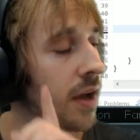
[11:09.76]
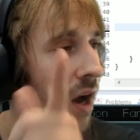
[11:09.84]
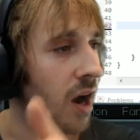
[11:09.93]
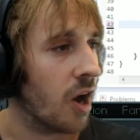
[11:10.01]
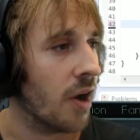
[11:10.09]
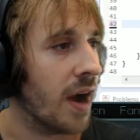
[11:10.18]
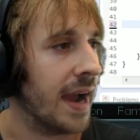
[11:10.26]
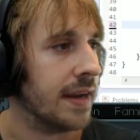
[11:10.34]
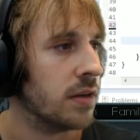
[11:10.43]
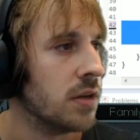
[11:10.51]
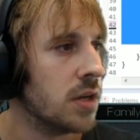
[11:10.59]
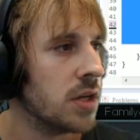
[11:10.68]
All right.
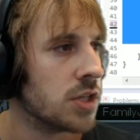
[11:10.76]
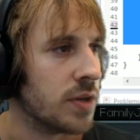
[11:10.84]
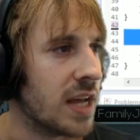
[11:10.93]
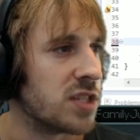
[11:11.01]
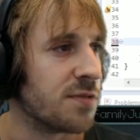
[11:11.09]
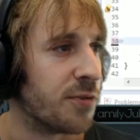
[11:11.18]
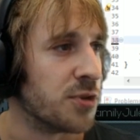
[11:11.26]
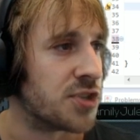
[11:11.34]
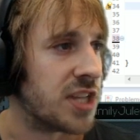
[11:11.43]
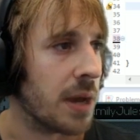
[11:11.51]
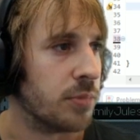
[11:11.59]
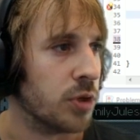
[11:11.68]
So that's the first
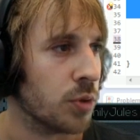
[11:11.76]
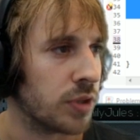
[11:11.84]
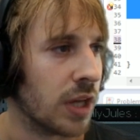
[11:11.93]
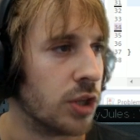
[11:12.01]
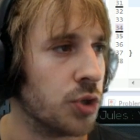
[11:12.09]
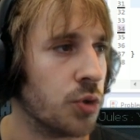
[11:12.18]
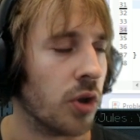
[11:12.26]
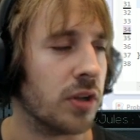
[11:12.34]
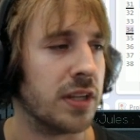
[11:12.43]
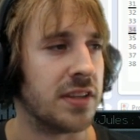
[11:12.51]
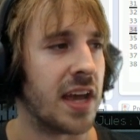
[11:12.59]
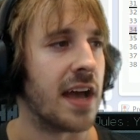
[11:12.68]
step, you know, you can do
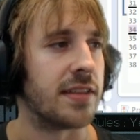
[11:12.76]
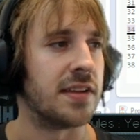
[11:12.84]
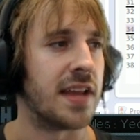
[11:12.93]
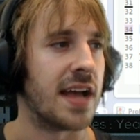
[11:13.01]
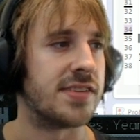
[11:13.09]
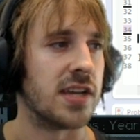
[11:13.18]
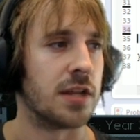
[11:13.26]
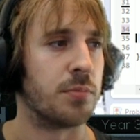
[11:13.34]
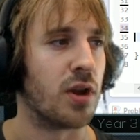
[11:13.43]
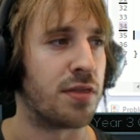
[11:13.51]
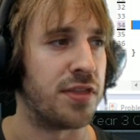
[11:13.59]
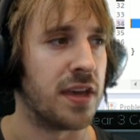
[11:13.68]
only that and that's it. But
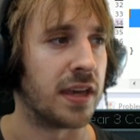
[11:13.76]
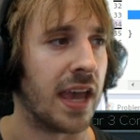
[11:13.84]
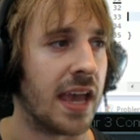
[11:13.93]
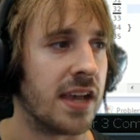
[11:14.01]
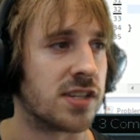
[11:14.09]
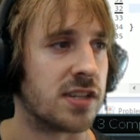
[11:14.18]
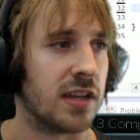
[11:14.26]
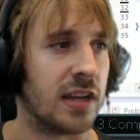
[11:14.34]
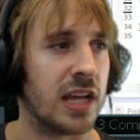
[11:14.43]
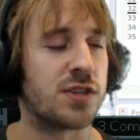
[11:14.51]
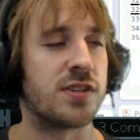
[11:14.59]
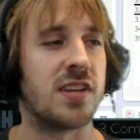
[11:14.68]
the thing is,
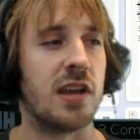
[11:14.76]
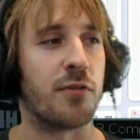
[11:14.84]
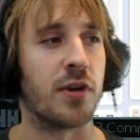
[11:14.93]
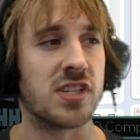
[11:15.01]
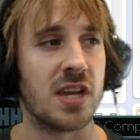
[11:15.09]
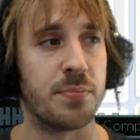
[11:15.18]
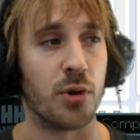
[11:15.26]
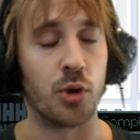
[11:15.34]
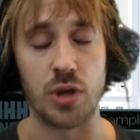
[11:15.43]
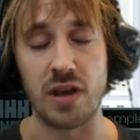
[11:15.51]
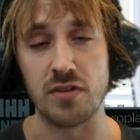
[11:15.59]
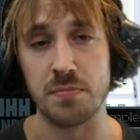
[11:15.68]
let's say for example
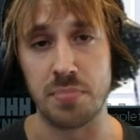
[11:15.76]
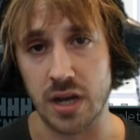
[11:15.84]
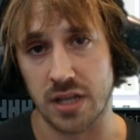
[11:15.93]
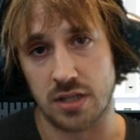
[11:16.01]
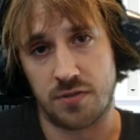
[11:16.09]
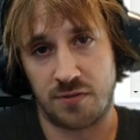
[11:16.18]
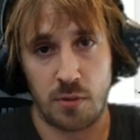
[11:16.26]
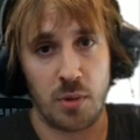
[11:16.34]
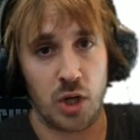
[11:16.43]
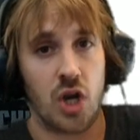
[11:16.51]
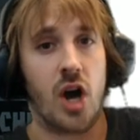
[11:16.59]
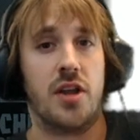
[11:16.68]
you have a bullet from a
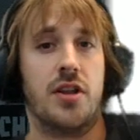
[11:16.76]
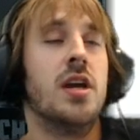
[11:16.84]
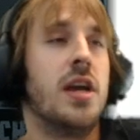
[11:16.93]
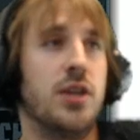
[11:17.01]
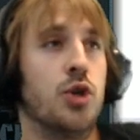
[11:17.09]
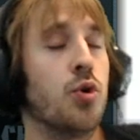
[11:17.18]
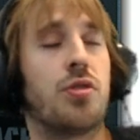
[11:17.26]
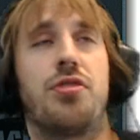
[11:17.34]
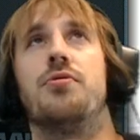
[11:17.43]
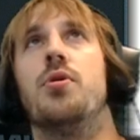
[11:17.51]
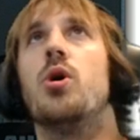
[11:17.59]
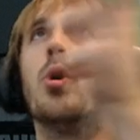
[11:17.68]
gun. You
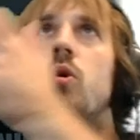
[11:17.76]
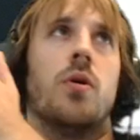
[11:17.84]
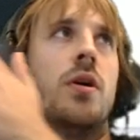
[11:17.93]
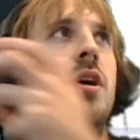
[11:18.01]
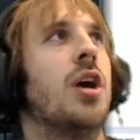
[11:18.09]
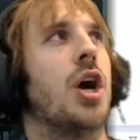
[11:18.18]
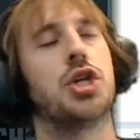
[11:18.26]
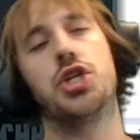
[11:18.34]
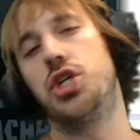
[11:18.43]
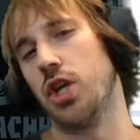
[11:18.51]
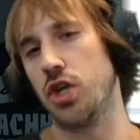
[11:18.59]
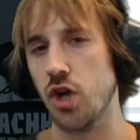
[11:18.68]
throw a
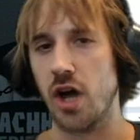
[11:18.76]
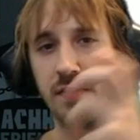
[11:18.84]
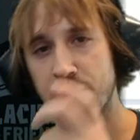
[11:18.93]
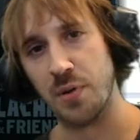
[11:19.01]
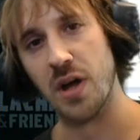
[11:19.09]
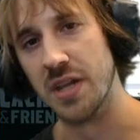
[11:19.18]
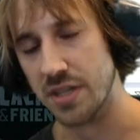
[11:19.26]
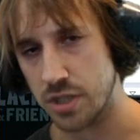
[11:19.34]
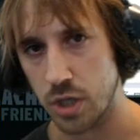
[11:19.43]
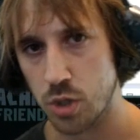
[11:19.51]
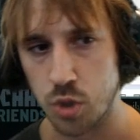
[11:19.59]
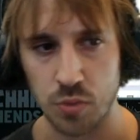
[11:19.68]
shit ton of bullet, you
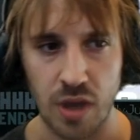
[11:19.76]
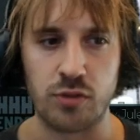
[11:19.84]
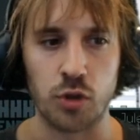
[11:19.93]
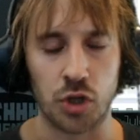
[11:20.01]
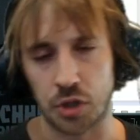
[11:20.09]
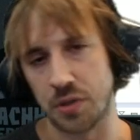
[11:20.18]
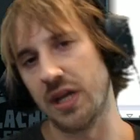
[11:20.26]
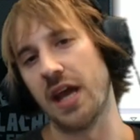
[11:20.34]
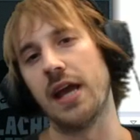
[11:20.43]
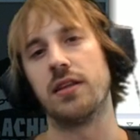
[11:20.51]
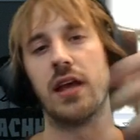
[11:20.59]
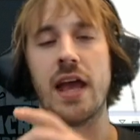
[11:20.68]
know, so you have to
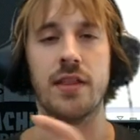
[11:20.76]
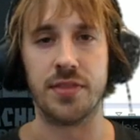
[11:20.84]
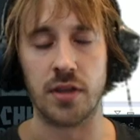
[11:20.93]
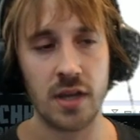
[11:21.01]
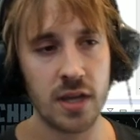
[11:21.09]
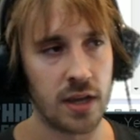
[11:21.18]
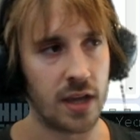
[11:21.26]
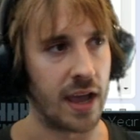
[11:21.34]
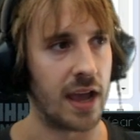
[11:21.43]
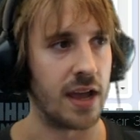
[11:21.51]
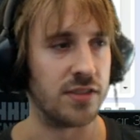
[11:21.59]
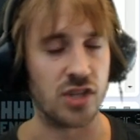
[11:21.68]
create and
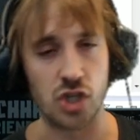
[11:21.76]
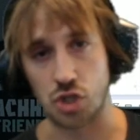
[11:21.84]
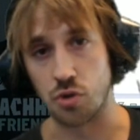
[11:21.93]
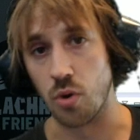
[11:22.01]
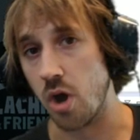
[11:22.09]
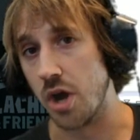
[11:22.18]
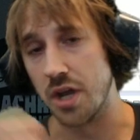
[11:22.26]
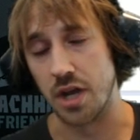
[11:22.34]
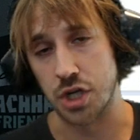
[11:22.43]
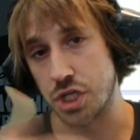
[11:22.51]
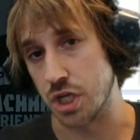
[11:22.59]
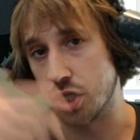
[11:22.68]
destroy a
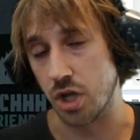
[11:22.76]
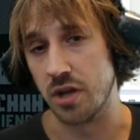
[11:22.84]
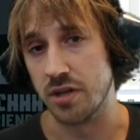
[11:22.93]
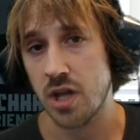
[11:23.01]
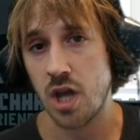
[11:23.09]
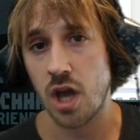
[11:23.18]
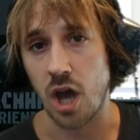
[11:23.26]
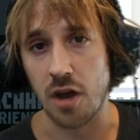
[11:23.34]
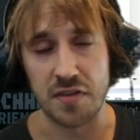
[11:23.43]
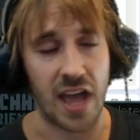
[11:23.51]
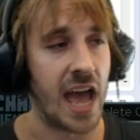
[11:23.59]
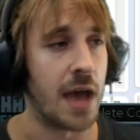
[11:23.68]
shit ton
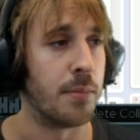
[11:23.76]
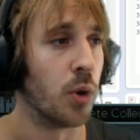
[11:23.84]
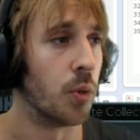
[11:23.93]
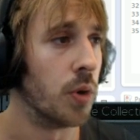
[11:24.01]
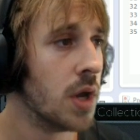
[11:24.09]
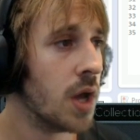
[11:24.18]
of ammo.